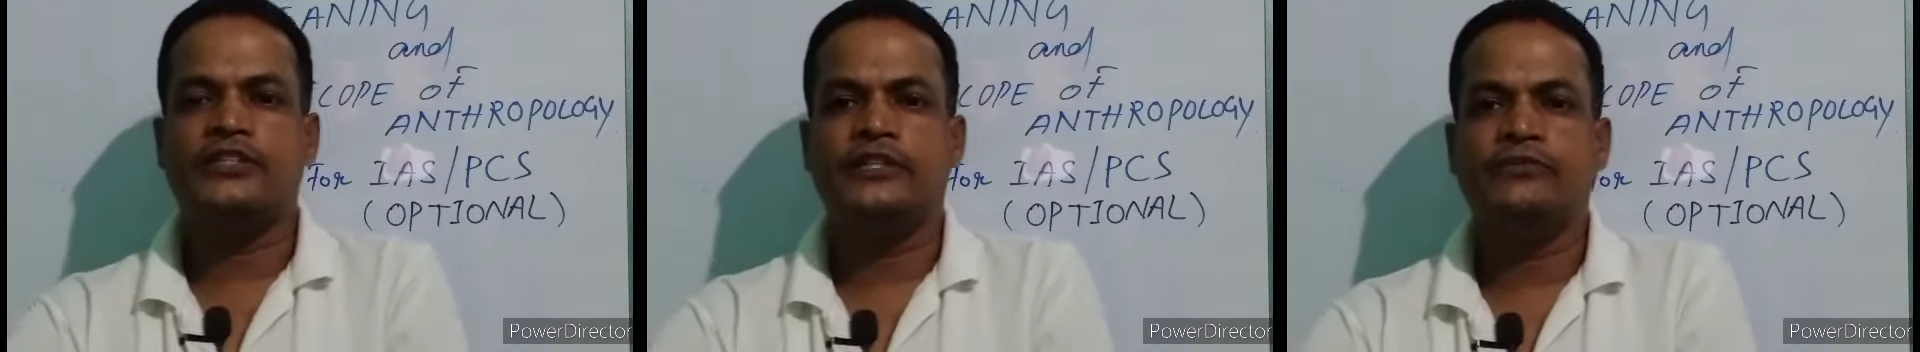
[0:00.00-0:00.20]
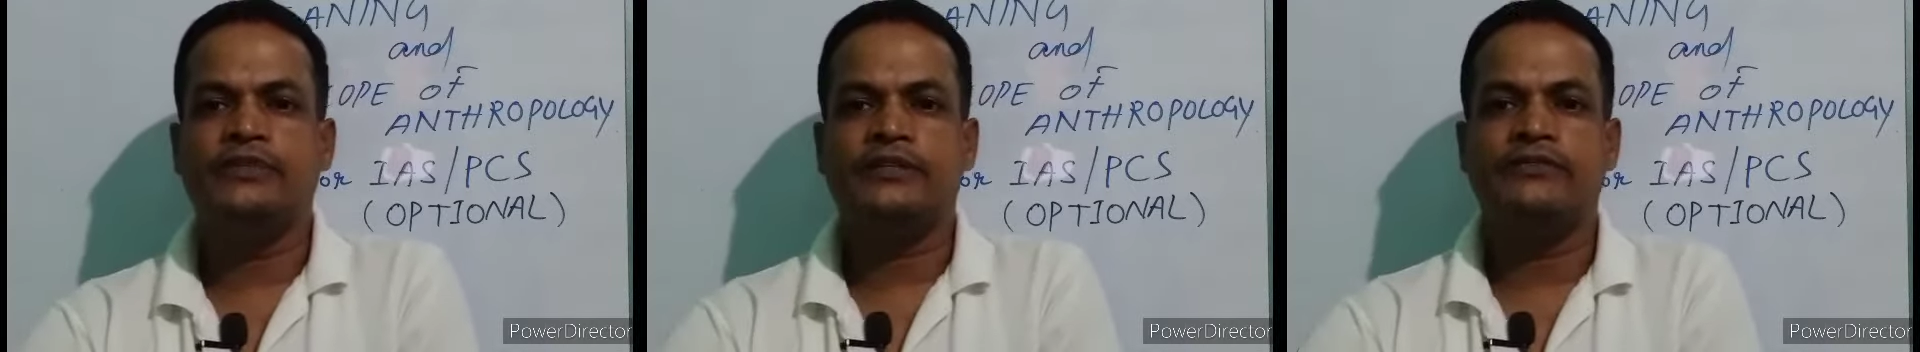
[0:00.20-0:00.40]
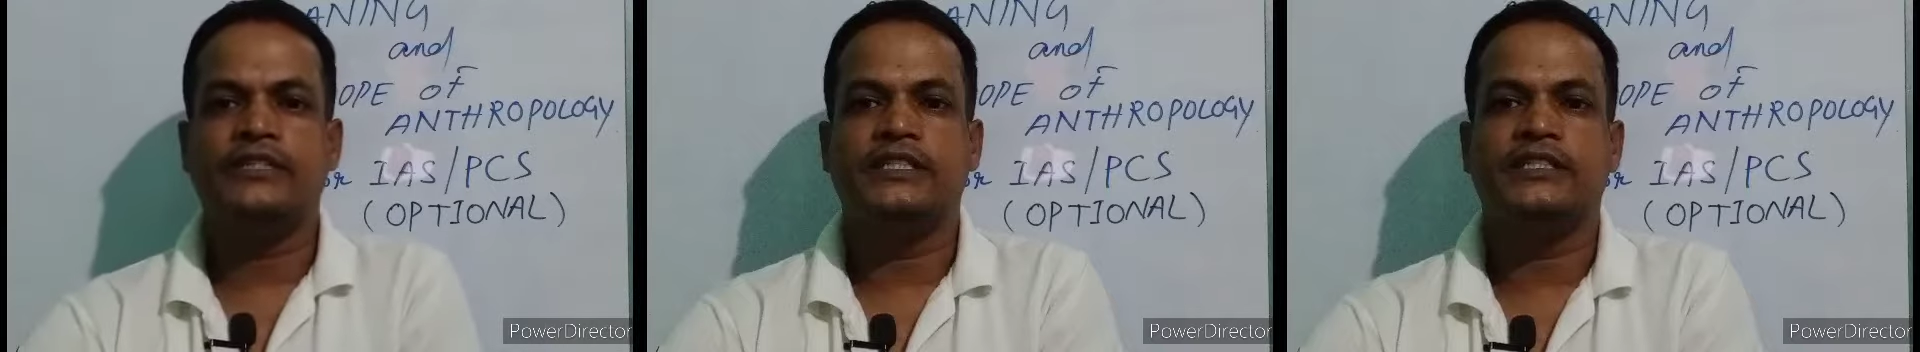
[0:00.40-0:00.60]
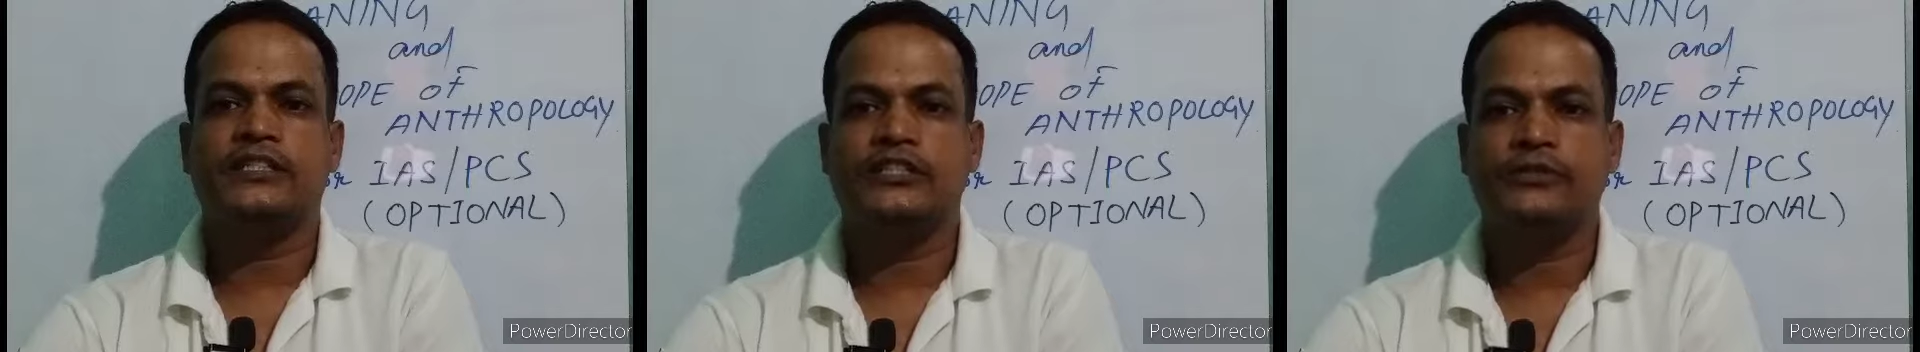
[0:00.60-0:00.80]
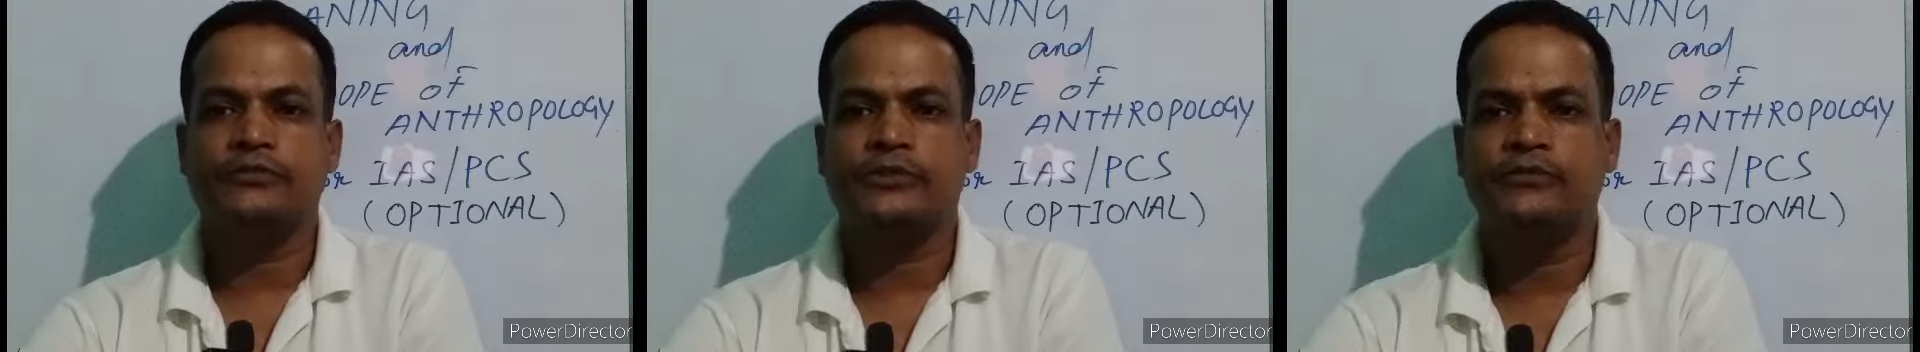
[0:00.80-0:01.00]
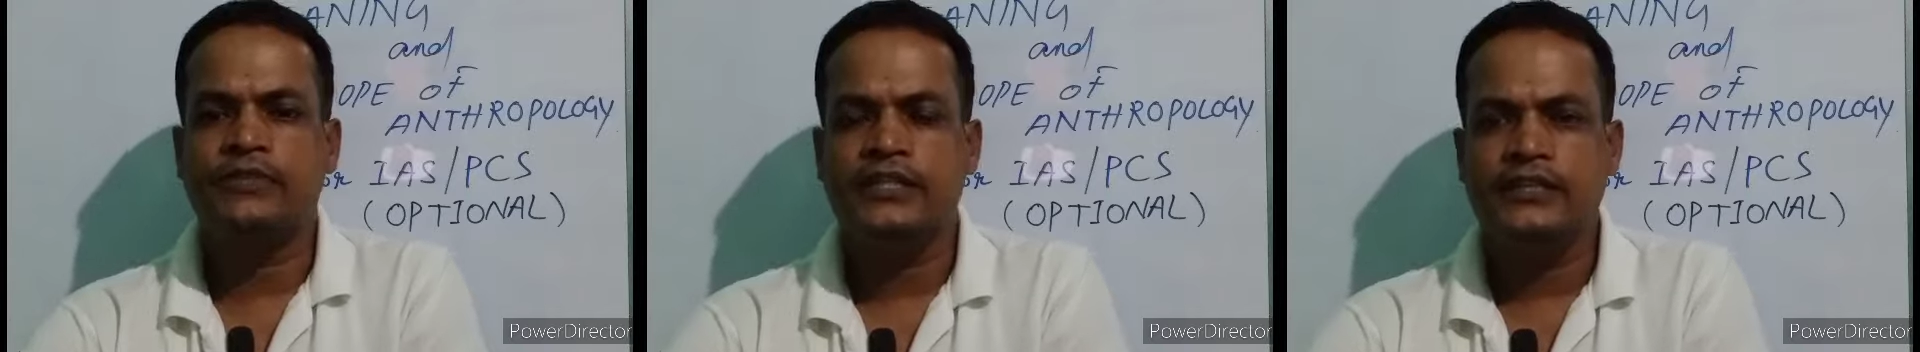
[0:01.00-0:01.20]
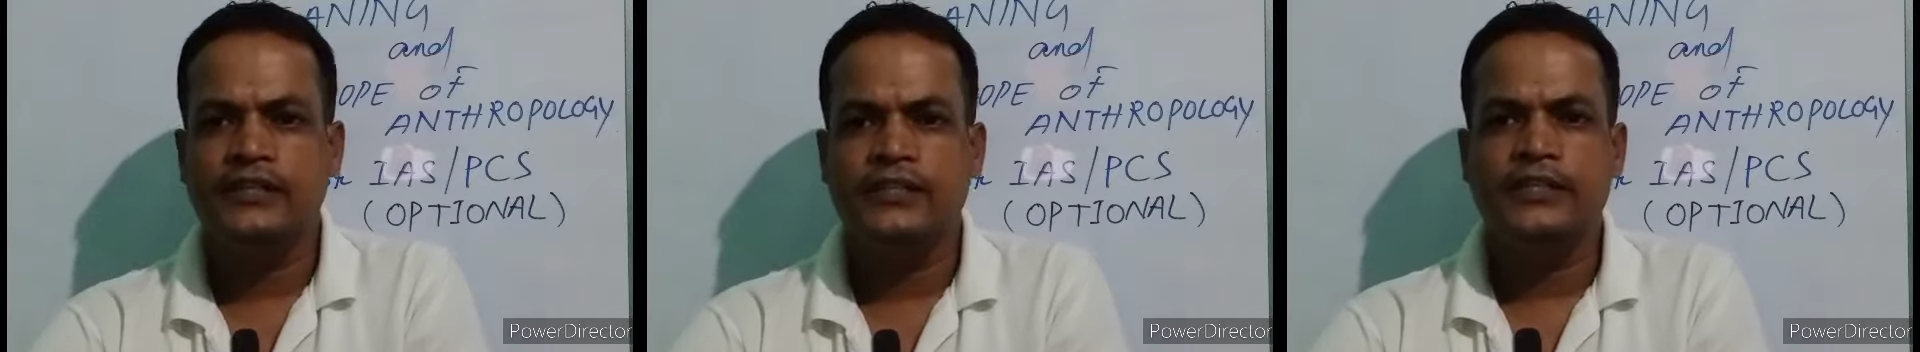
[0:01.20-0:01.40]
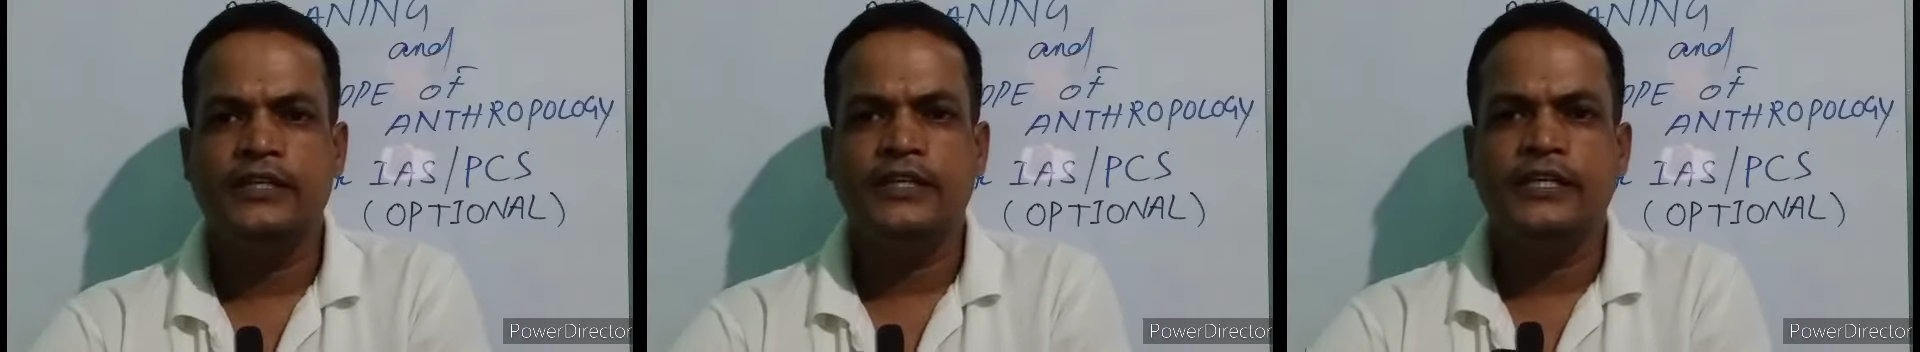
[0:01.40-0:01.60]
unique features of human?
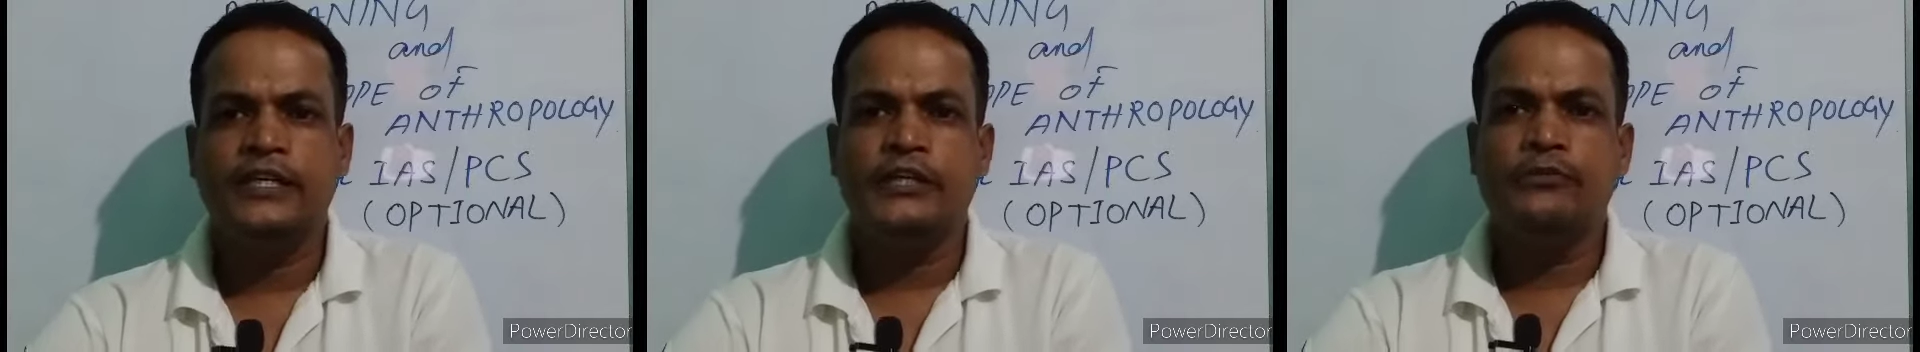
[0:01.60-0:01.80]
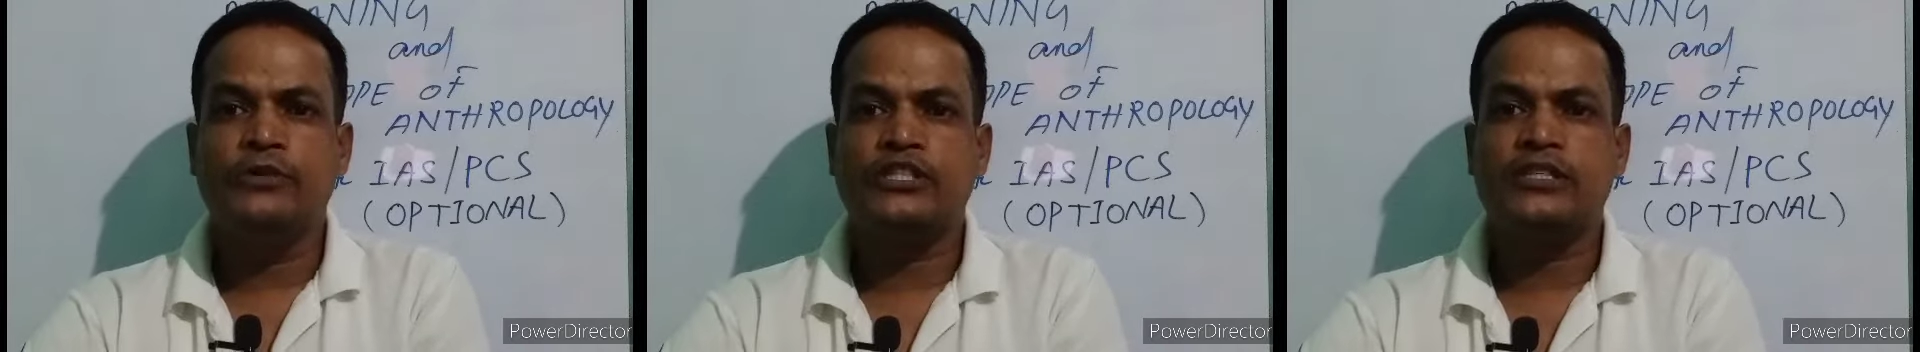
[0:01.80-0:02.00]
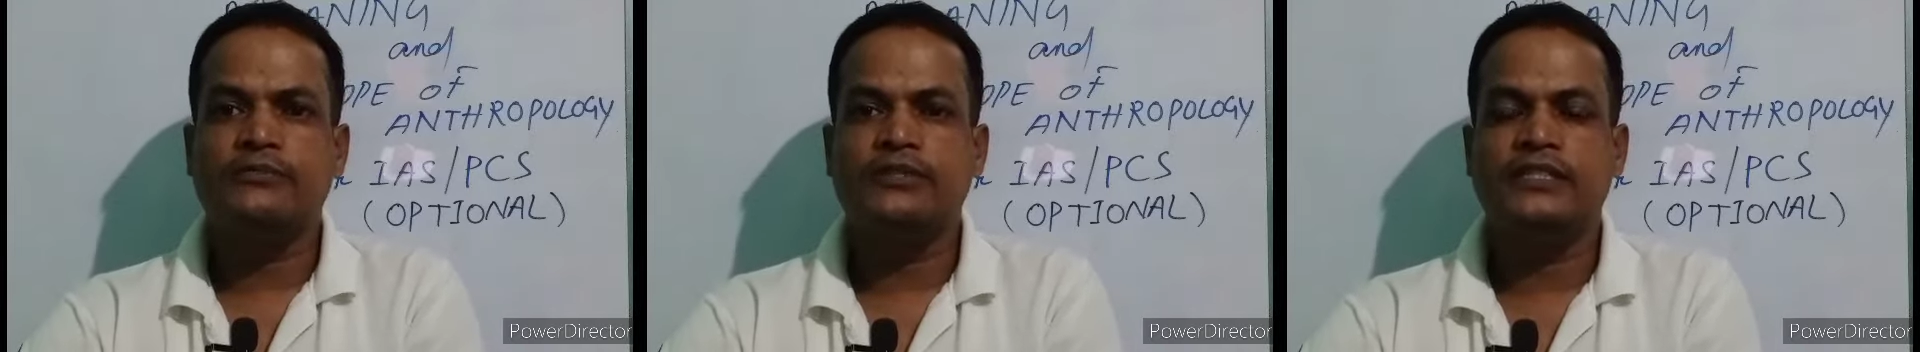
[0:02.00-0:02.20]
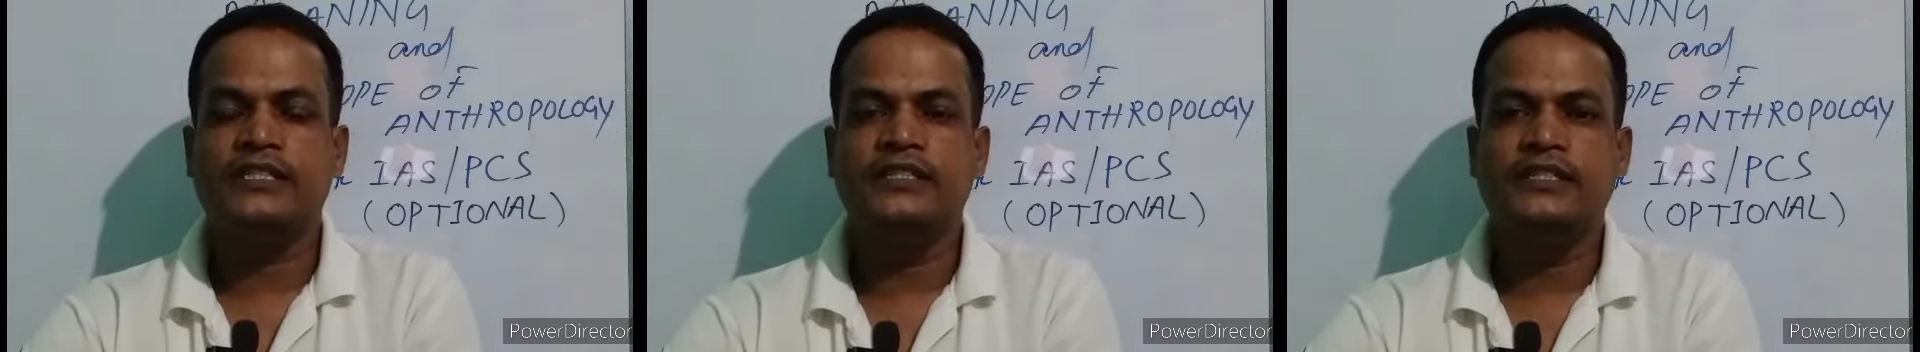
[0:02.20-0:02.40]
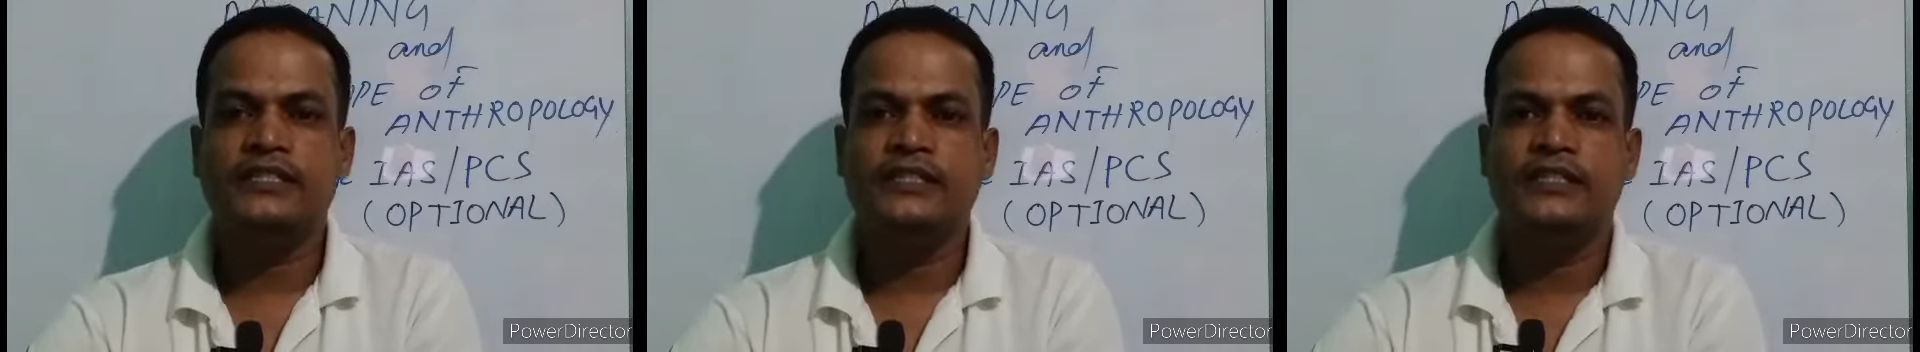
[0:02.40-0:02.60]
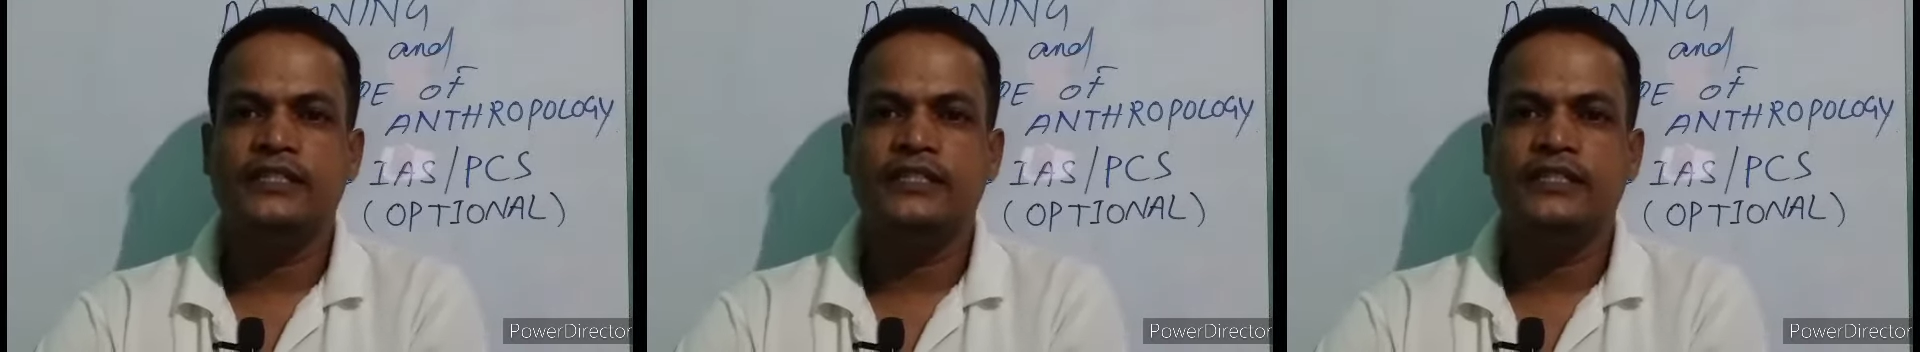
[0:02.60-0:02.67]
You must have seen